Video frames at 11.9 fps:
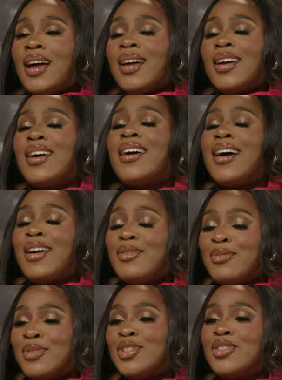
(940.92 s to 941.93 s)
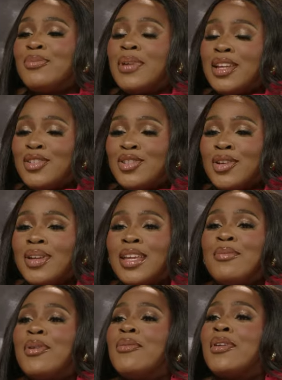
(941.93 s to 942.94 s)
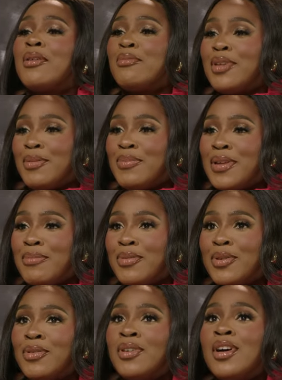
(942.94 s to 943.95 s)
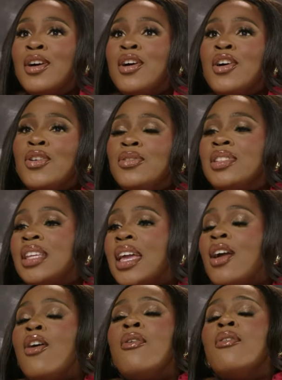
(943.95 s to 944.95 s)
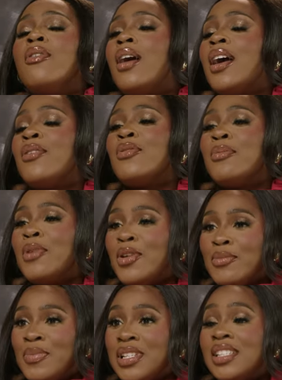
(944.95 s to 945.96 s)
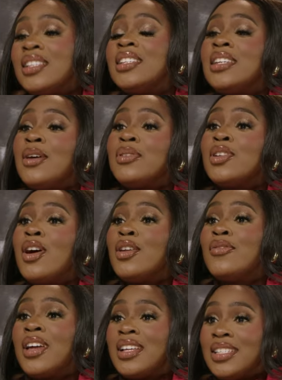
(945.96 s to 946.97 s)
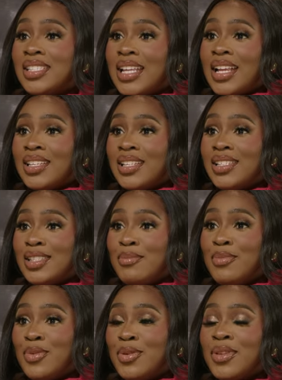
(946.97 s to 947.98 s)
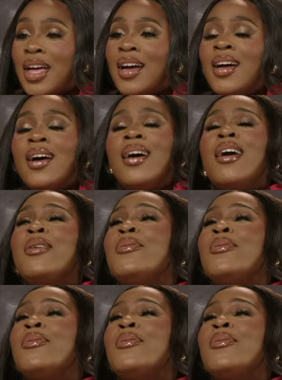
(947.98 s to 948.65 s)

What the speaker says: I should make a joke here, but when I meet people who say, oh, I run my own business, because now it's kind of like a status symbol that I